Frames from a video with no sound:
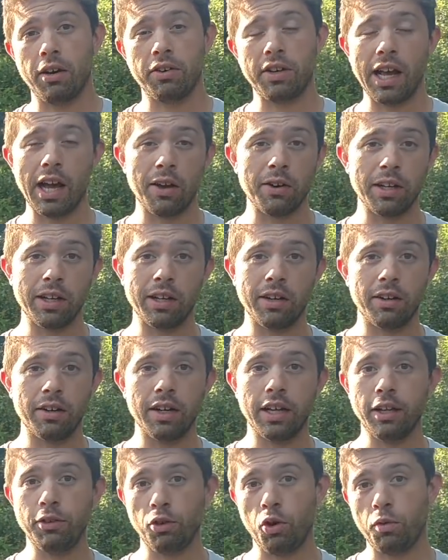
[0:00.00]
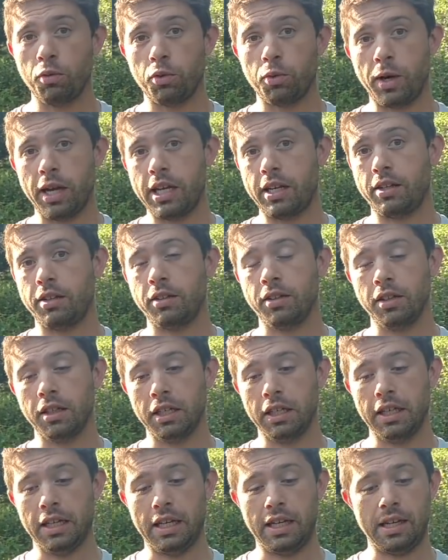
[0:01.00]
Down here, it's overrated.
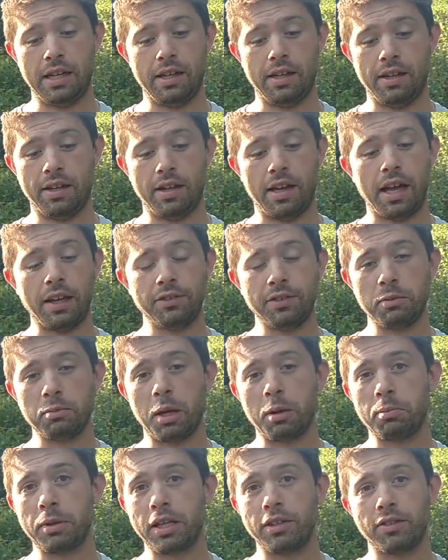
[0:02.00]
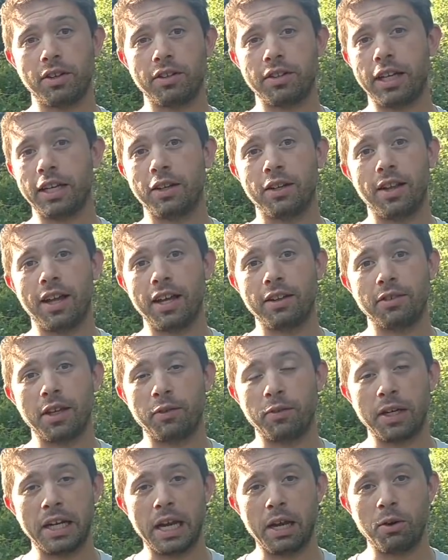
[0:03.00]
Uh, I see my bees on dandelions
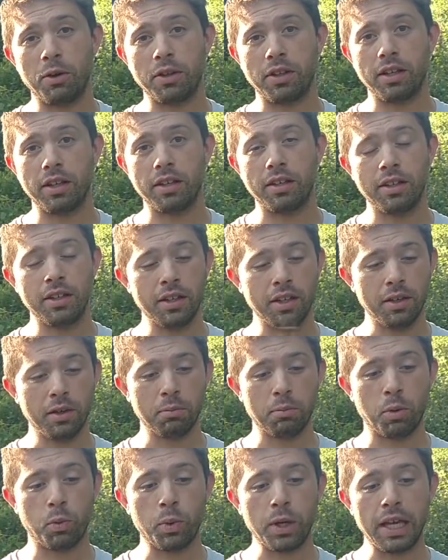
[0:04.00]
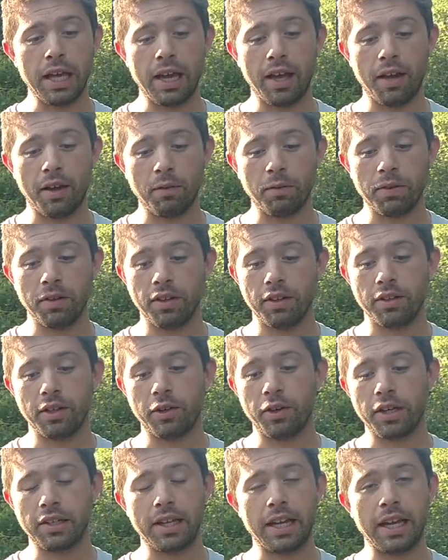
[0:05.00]
every now and then, but we have,
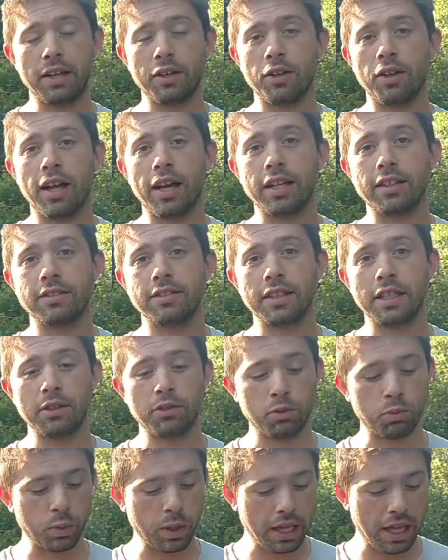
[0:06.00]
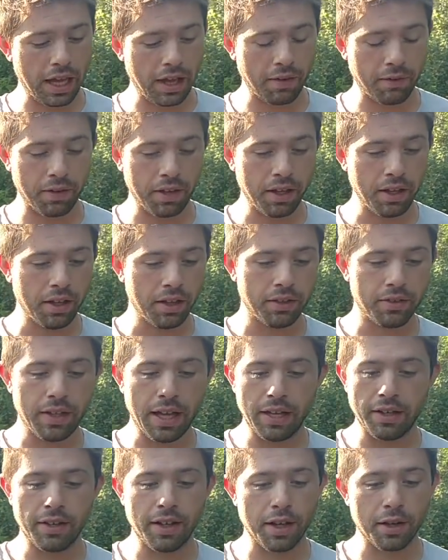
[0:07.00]
during dandelion season, we have
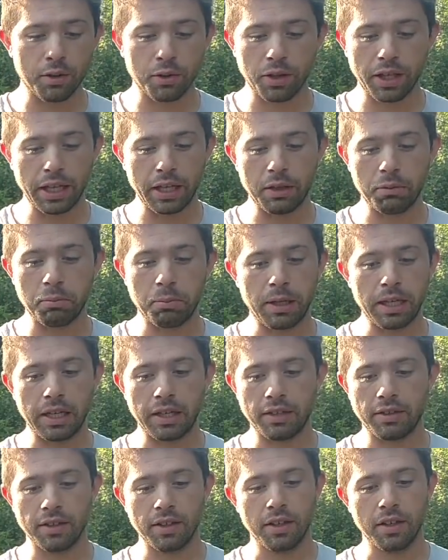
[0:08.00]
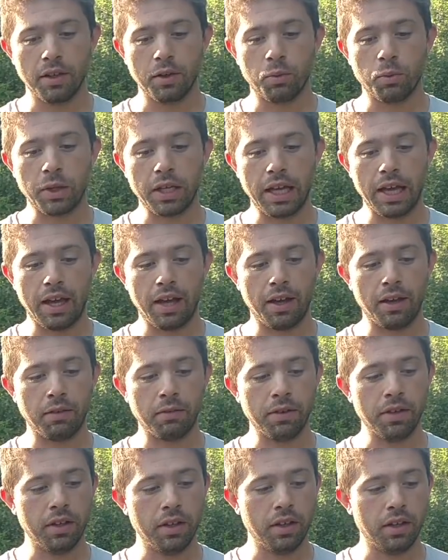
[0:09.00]
dead nettle, henbit, we have
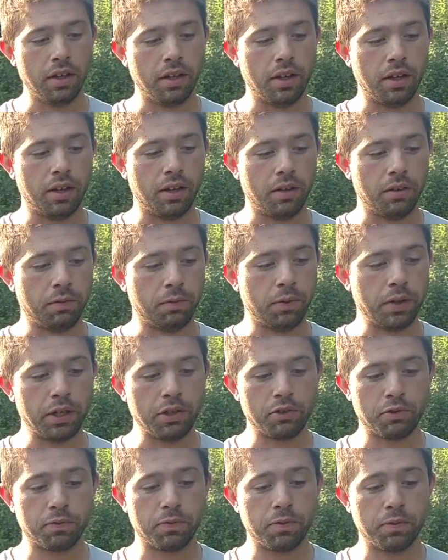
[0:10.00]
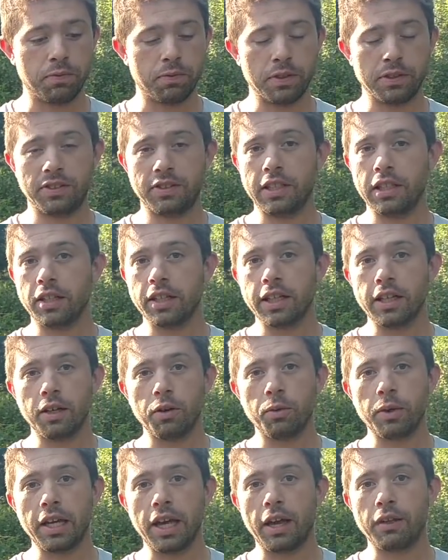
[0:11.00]
uh, French Phacelia.
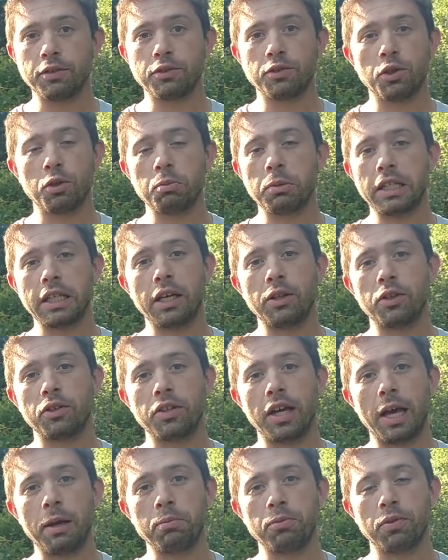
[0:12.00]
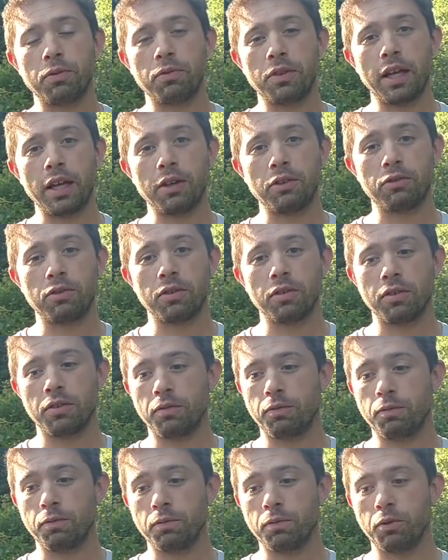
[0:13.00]
We have so many other types of things
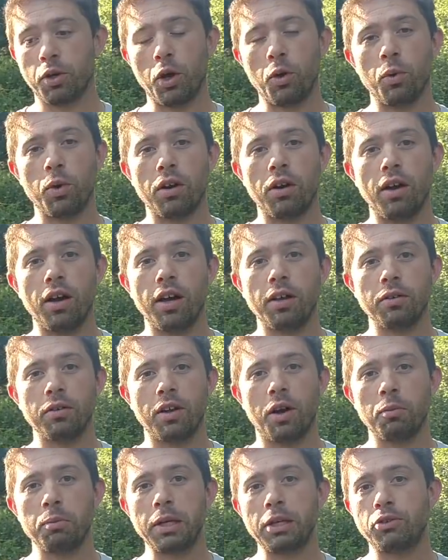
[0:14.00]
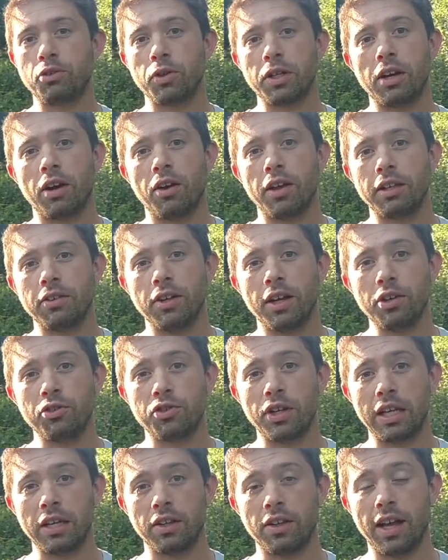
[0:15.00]
going on. Our bees don't even hardly touch
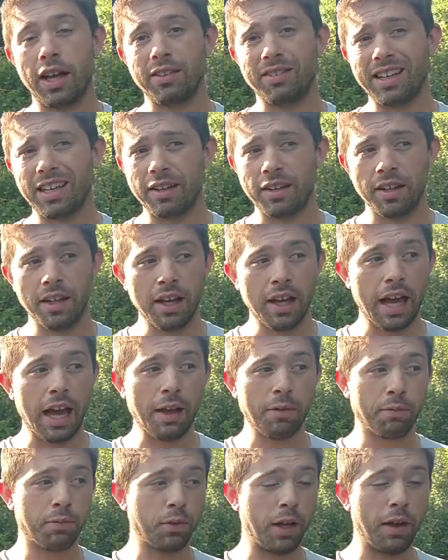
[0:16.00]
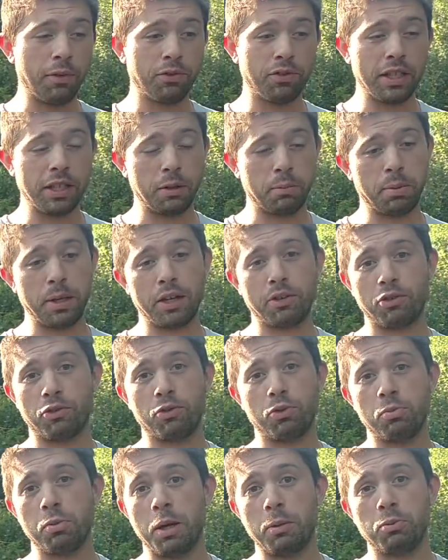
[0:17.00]
dandelions. And I've, I've seen the pictures
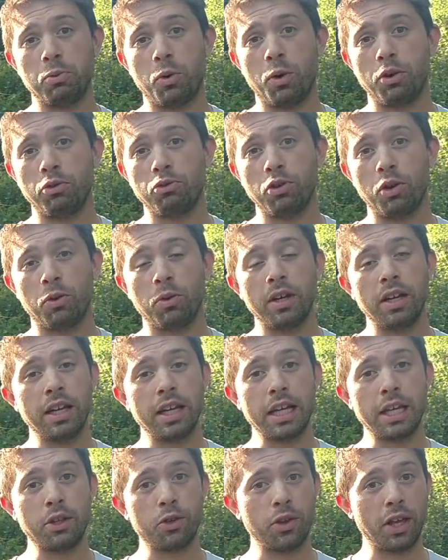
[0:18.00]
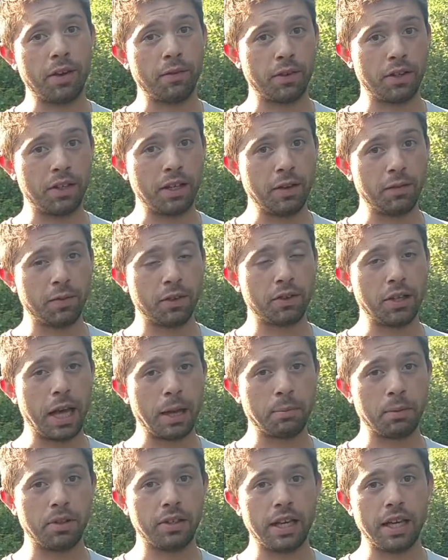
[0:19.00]
from up north, so either you have a different
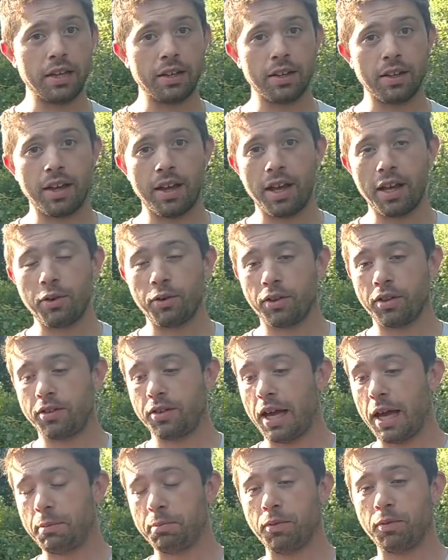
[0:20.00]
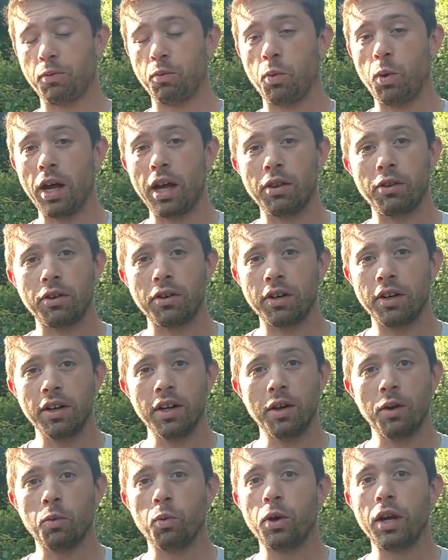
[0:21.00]
type of dandelion or the type of weather,
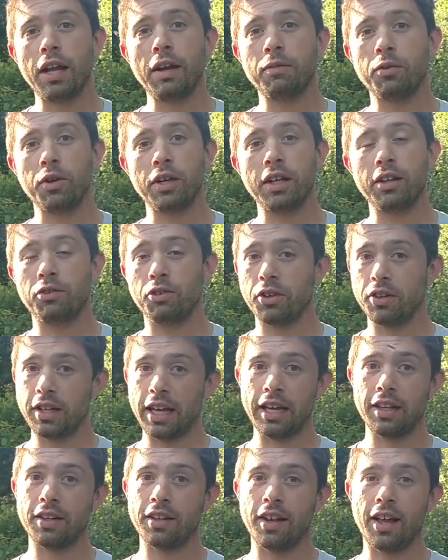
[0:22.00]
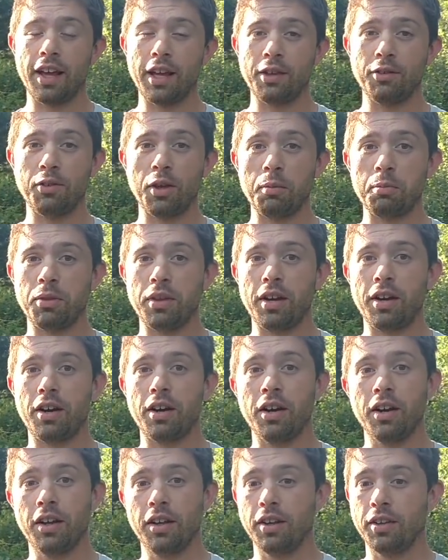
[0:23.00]
whatever it is, your dandelions up there
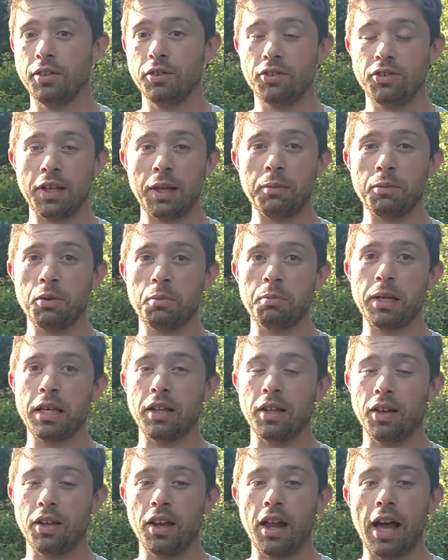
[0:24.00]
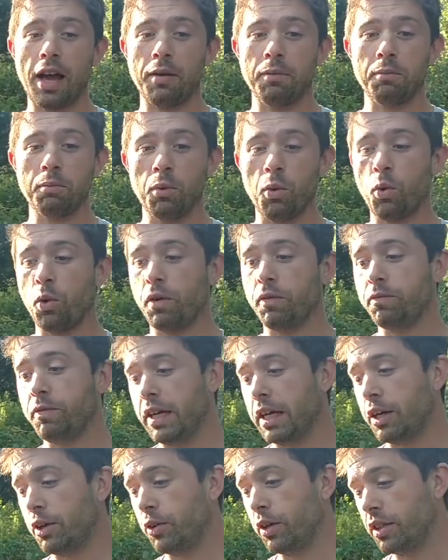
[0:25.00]
seem to be a lot more
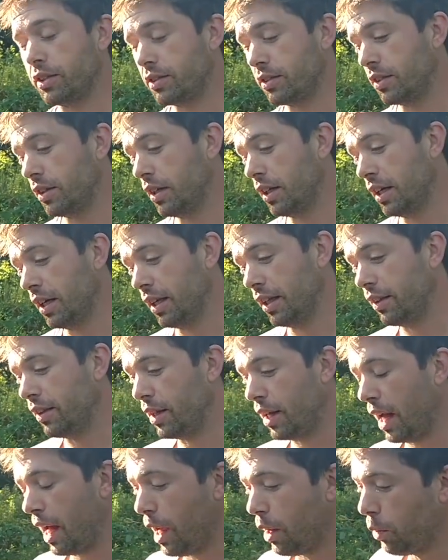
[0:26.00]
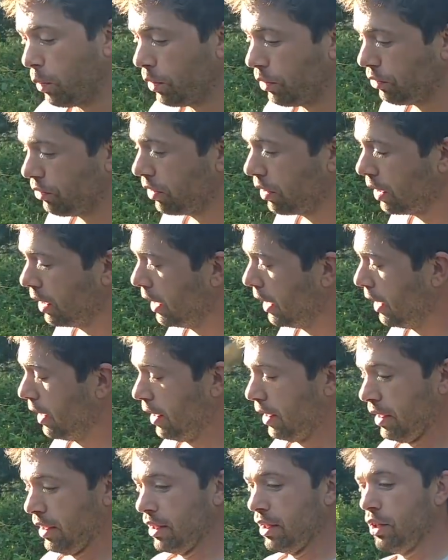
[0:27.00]
vigorous than ours.
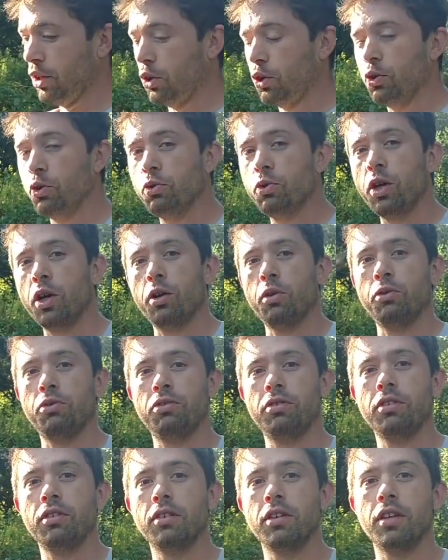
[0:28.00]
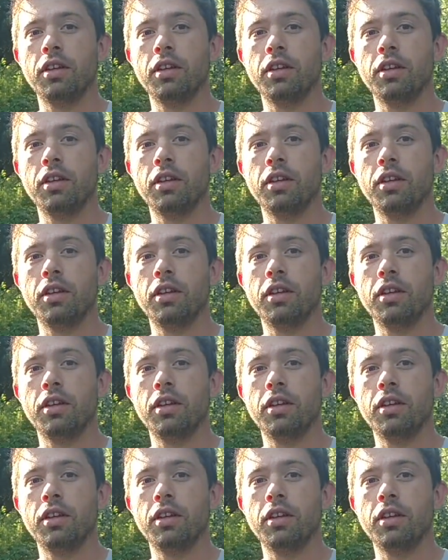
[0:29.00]
Who knows?